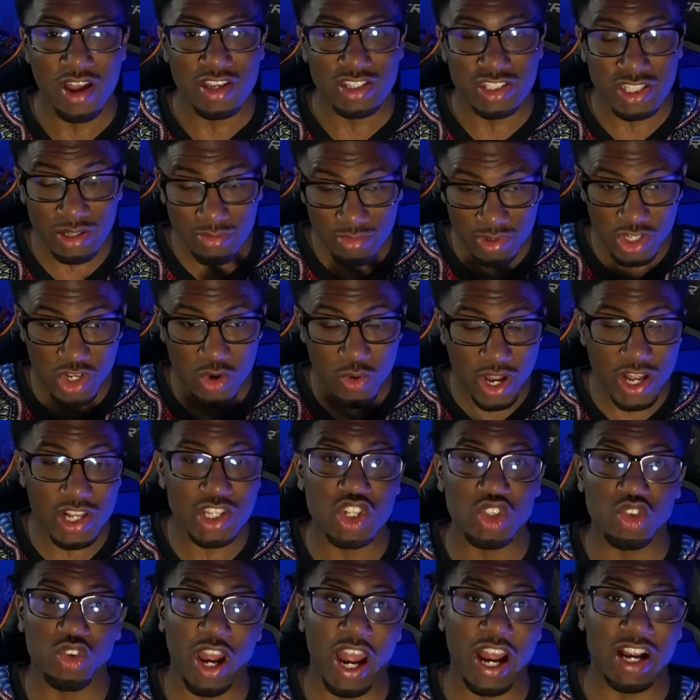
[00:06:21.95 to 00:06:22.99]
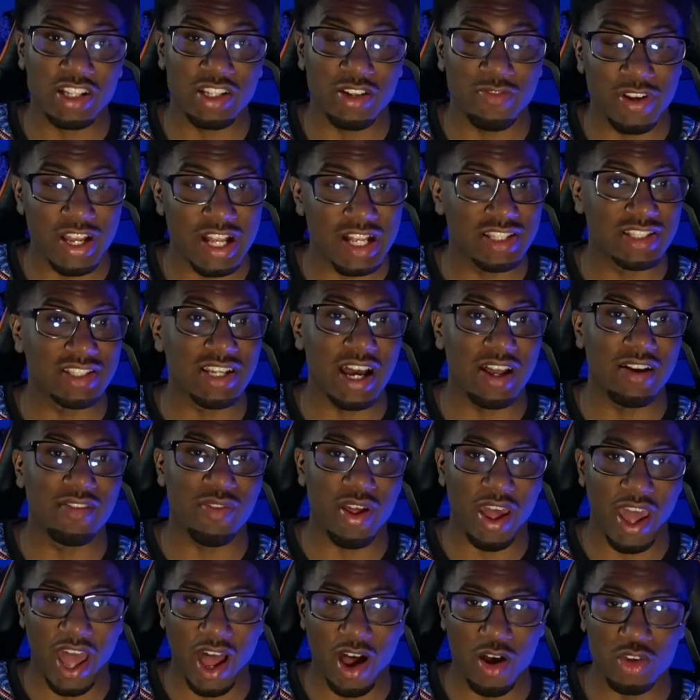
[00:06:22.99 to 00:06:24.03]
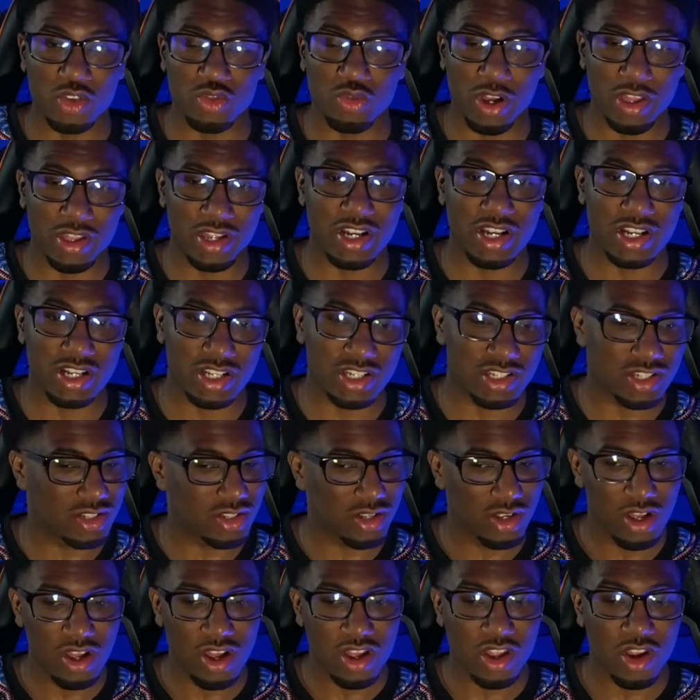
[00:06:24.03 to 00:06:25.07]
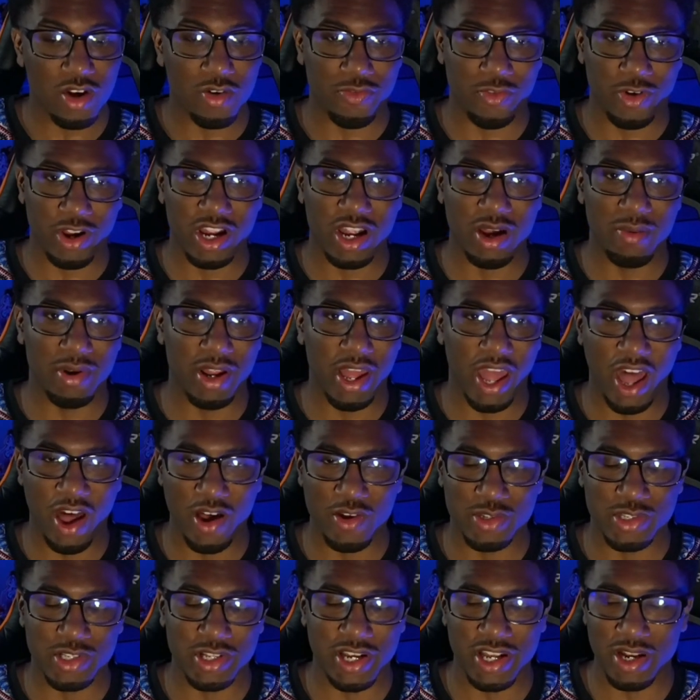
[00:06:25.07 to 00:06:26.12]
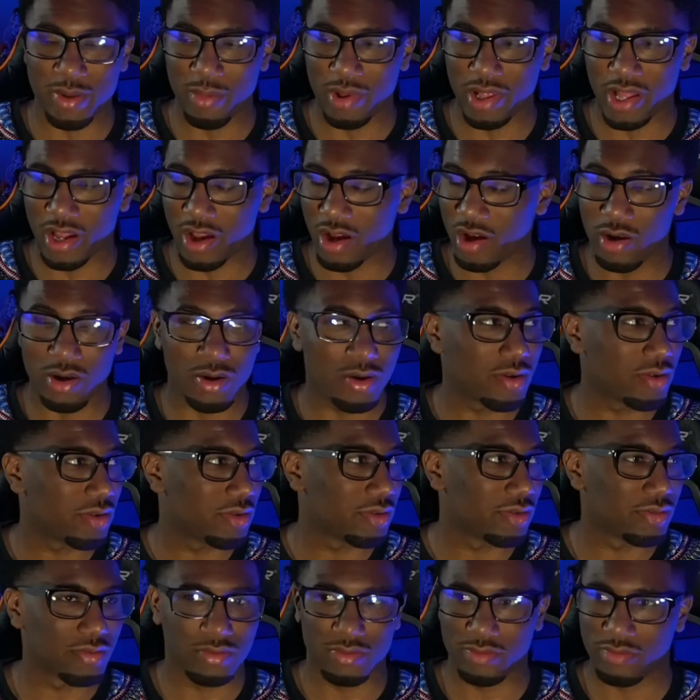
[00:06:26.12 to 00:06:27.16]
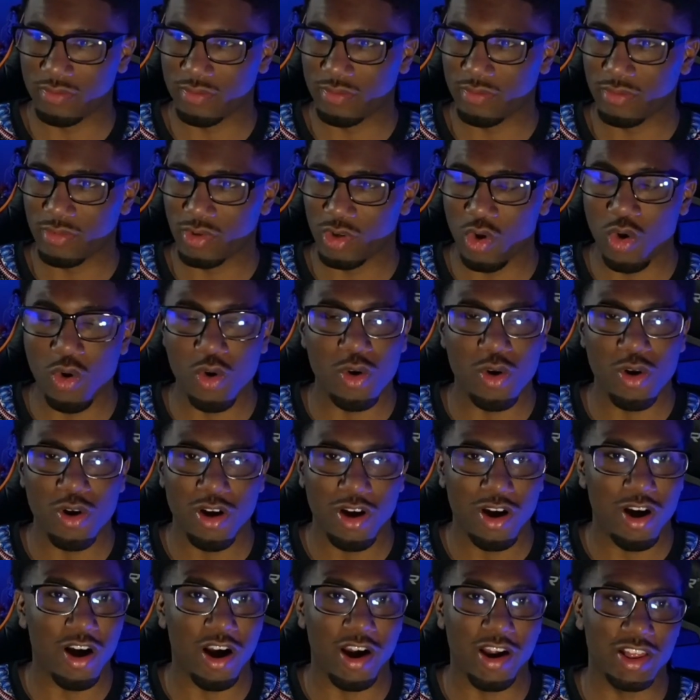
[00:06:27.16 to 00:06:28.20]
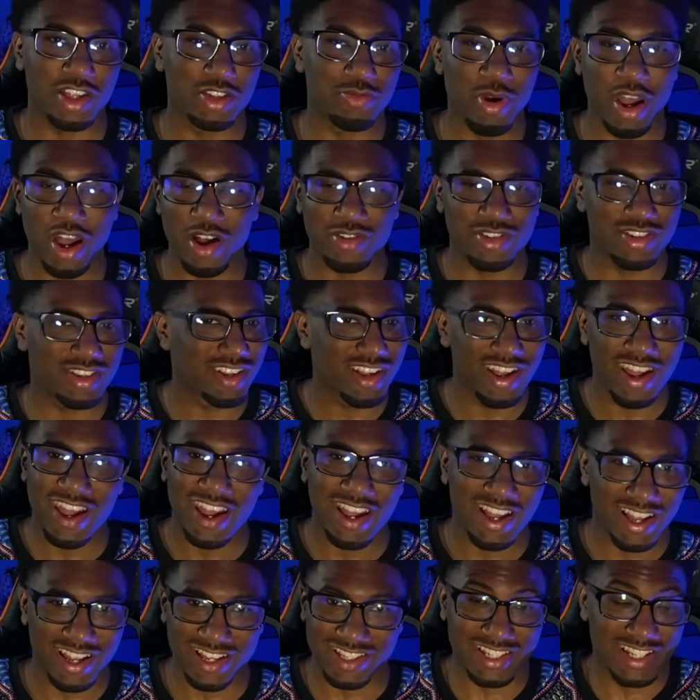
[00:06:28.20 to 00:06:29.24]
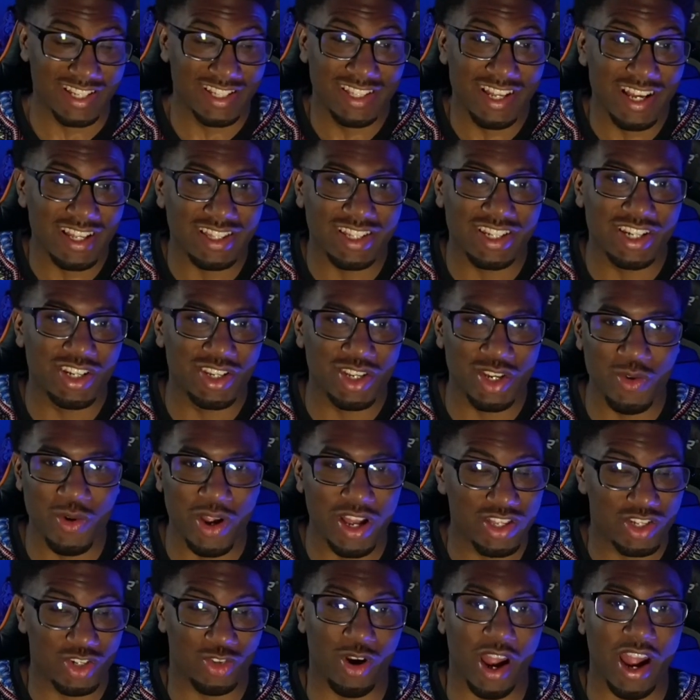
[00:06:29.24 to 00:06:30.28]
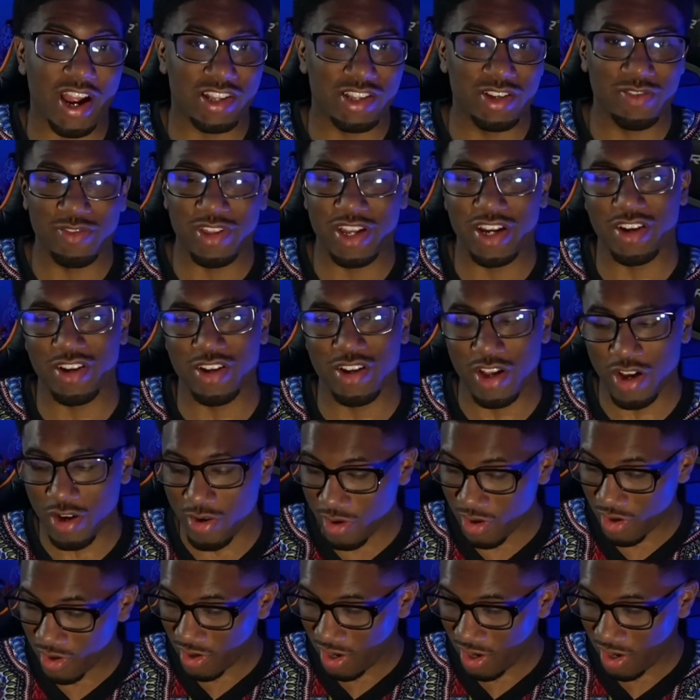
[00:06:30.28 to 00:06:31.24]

Something to do interactive inside of the house, rather than just your friend coming to your house looking and be like, oh, cool, all right, let's bounce, because there's nothing to do interactive there, you know.